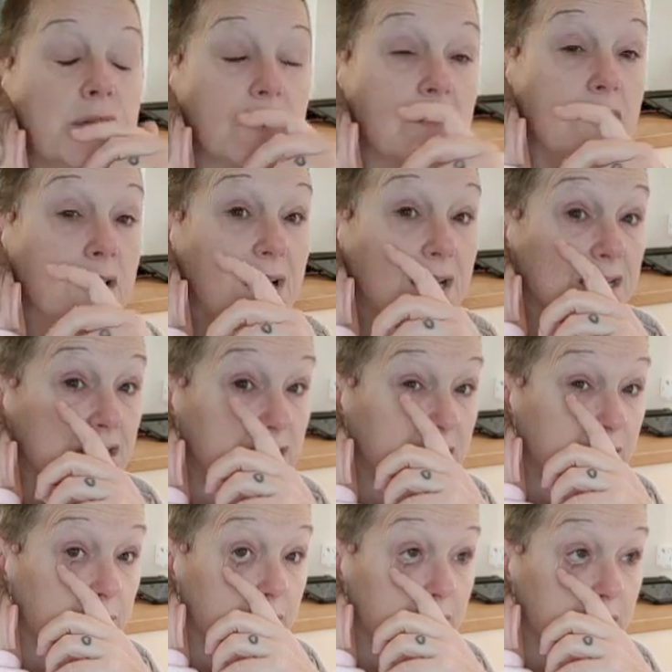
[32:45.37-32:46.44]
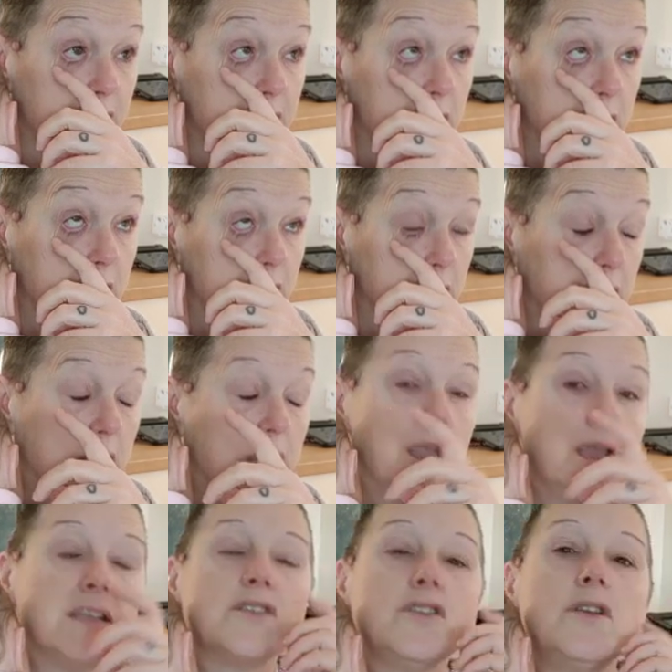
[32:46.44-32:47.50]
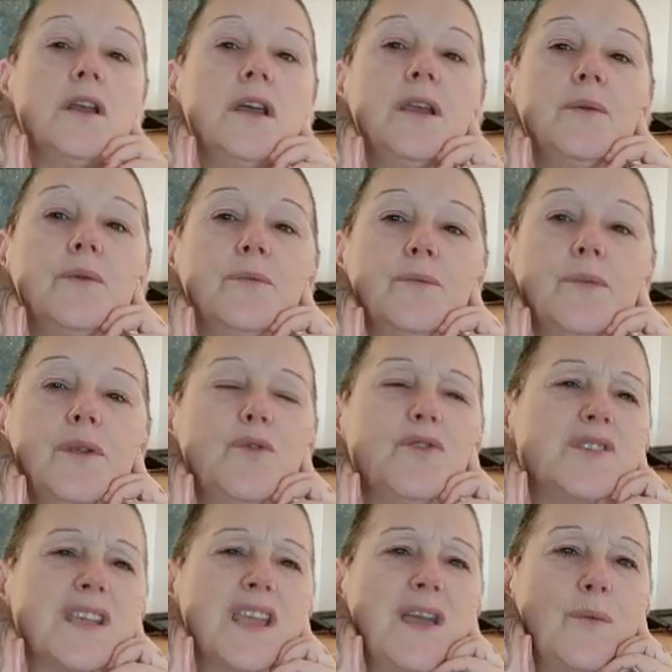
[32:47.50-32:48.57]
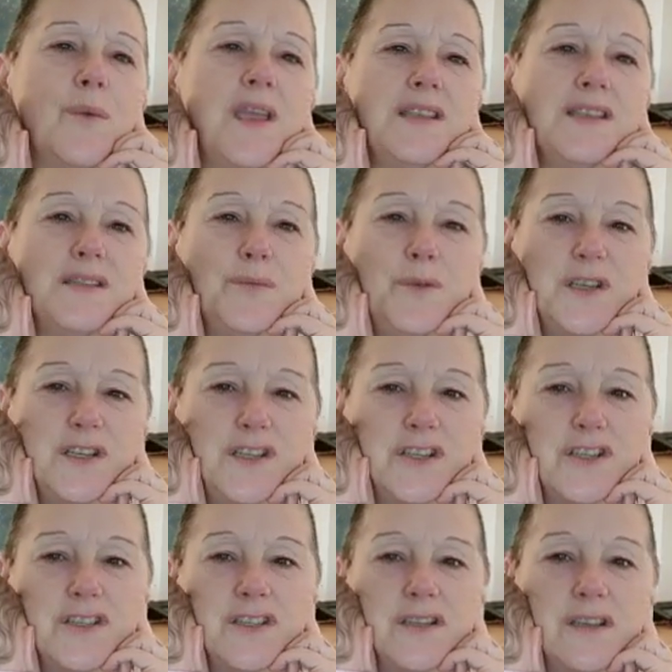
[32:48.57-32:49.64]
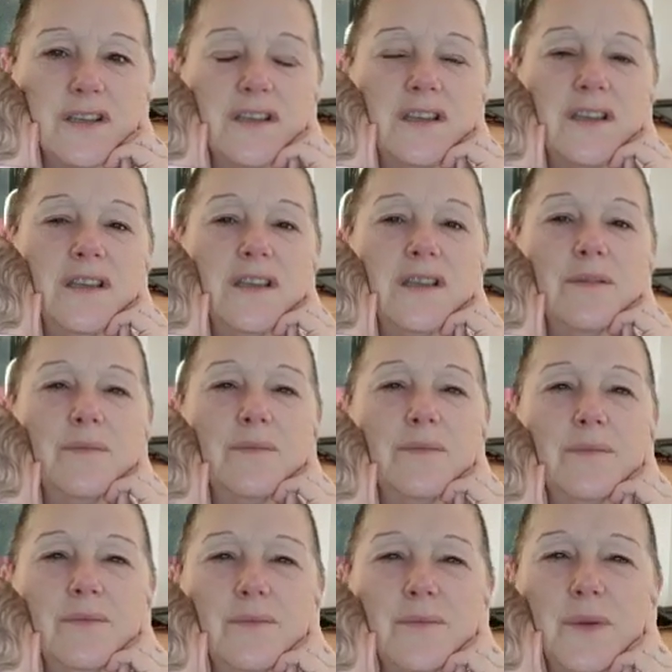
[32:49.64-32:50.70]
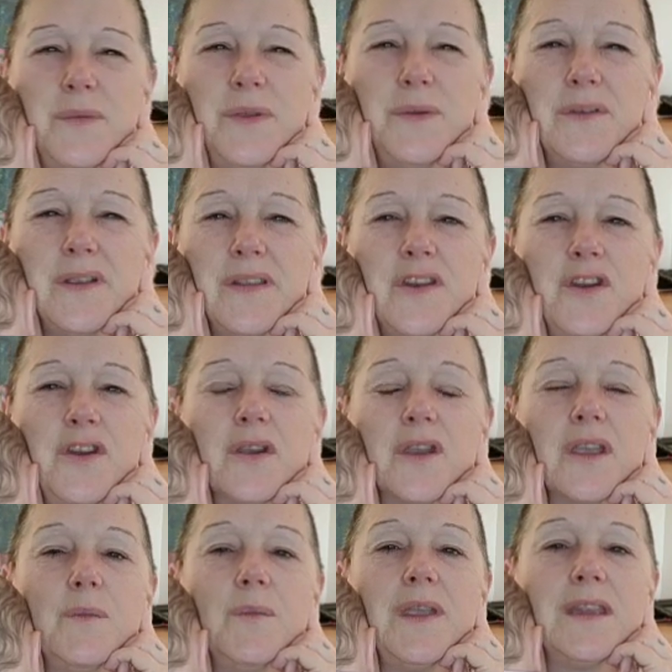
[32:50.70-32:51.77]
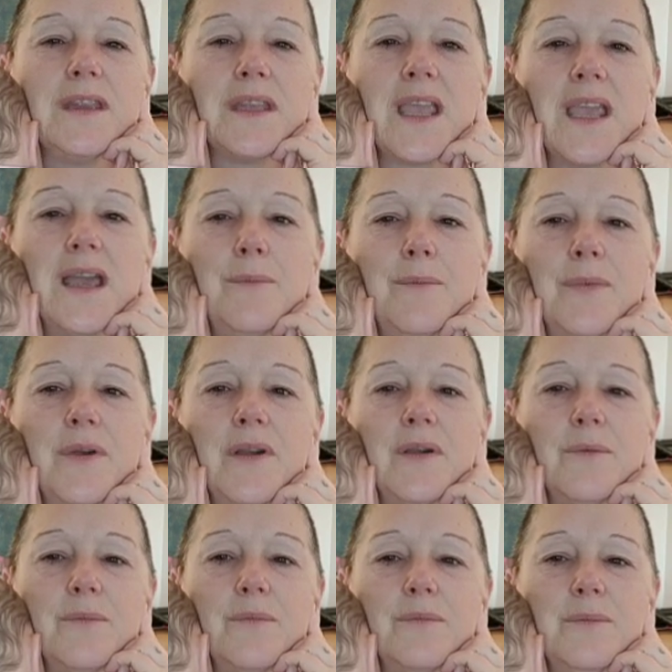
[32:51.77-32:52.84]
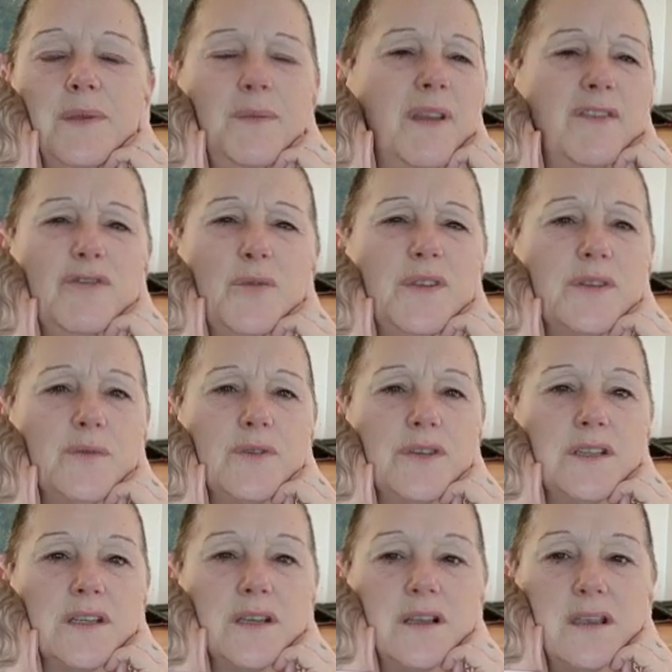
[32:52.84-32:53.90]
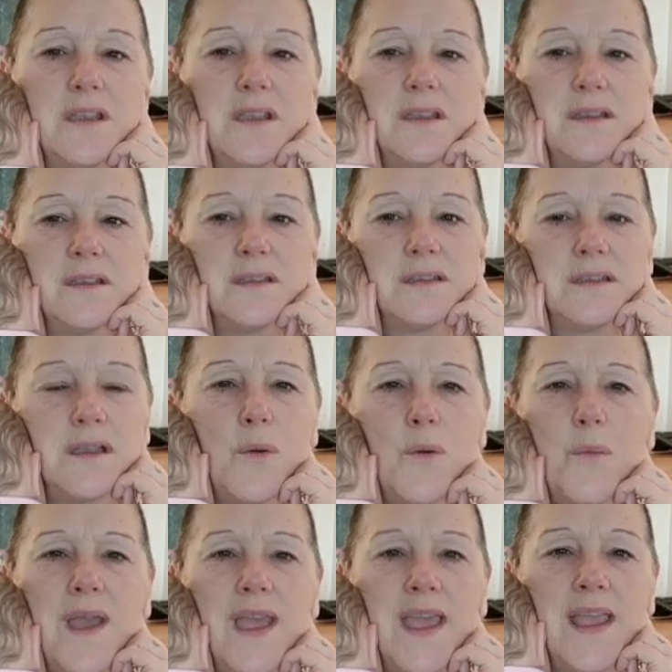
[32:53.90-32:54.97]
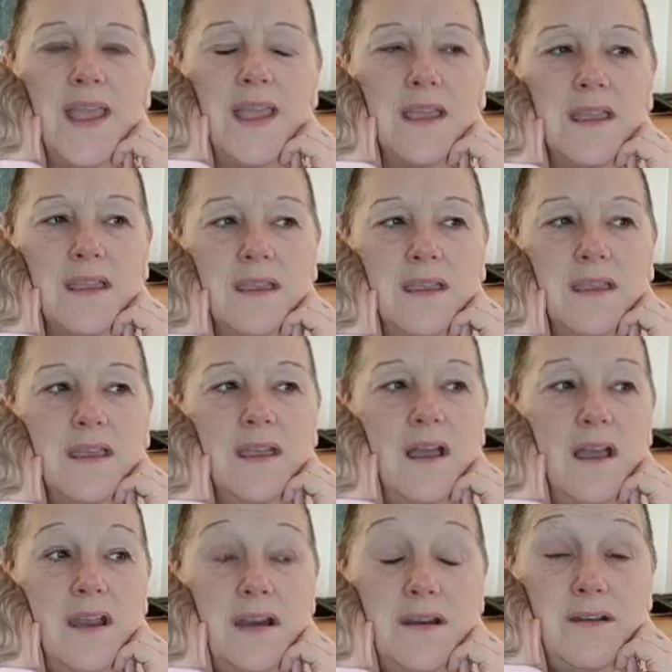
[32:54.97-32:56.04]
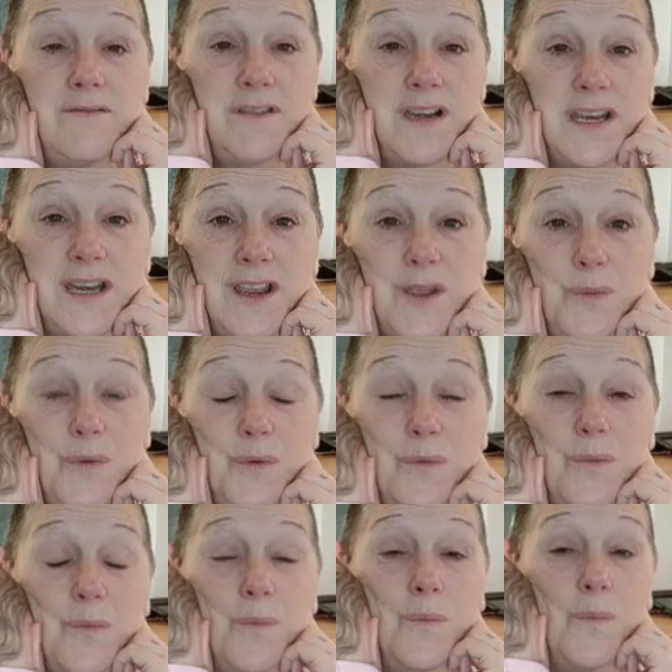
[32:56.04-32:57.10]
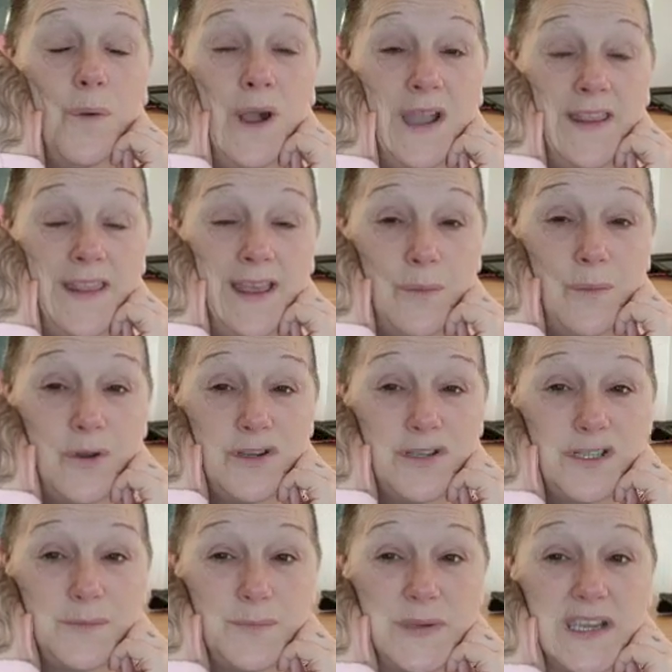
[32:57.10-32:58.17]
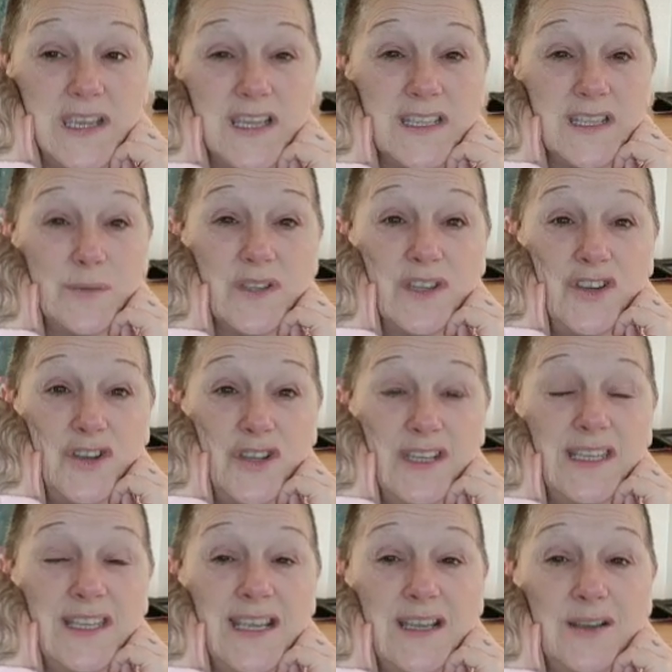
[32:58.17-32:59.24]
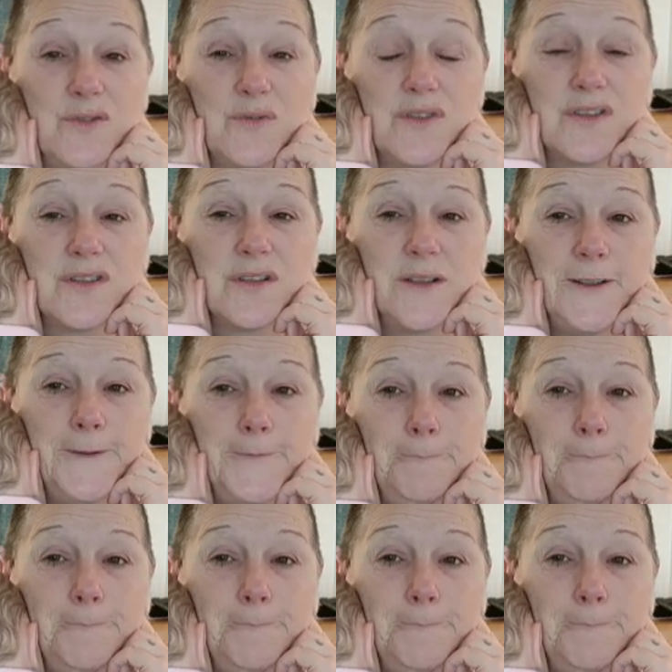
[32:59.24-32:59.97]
Oh, I've got eyelash now in my eye. It's not like we want to get away so much. When we were at the Nook and we had the camper, we both always wanted to like go away. I don't really know why that was, because it was a nice house.